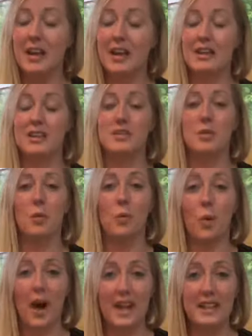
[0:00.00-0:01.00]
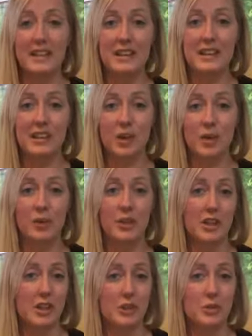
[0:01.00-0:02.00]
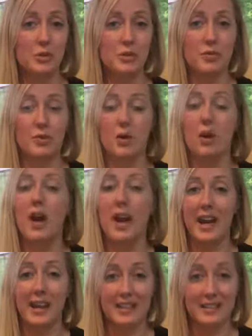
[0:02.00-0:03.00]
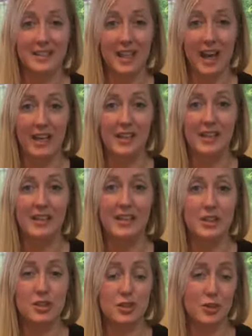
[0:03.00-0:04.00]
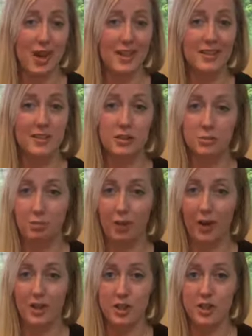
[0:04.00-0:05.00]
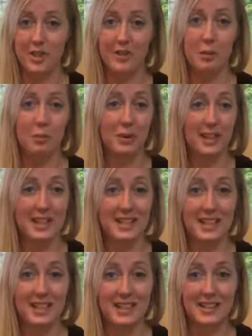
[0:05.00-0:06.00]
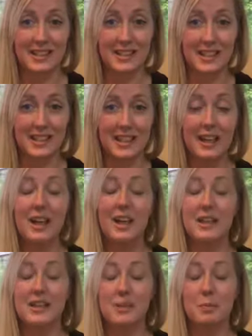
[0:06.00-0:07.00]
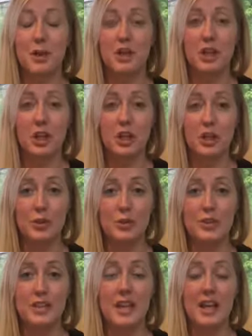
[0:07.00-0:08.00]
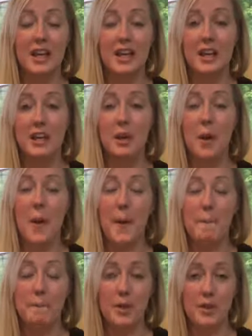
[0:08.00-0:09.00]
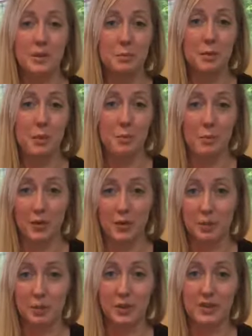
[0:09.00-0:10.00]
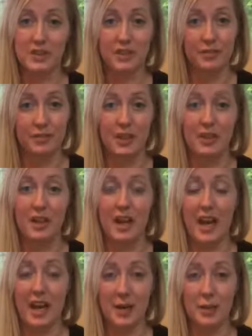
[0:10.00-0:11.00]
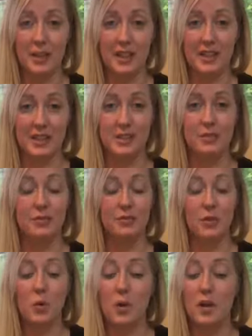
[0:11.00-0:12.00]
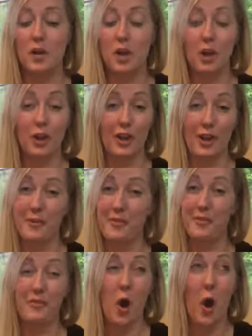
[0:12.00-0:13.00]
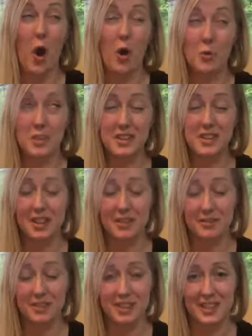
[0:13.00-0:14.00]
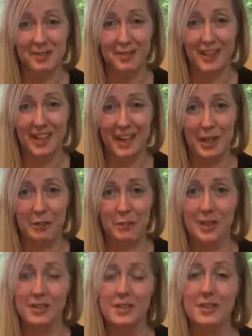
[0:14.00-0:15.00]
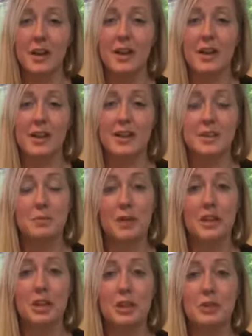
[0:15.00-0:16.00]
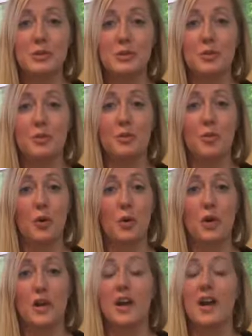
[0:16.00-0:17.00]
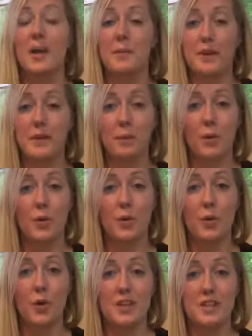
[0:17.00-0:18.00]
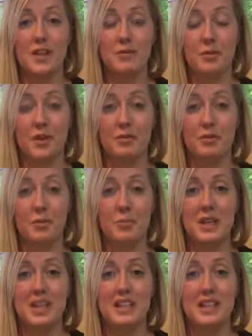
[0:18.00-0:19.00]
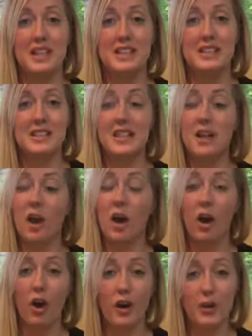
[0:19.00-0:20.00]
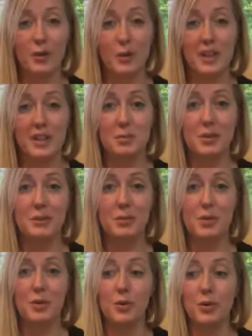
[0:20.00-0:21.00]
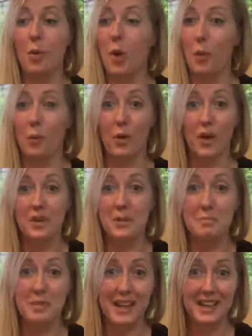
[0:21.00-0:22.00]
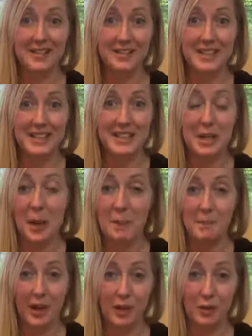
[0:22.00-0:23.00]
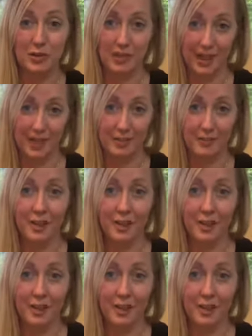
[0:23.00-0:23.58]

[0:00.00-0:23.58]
It's widely known and used for anxiety, stress, depression, PTSD. It's been used in multiple different areas for a host of different ailments. It's been used for people who are suffering from PTSD, all the way to people who want to manifest a better life.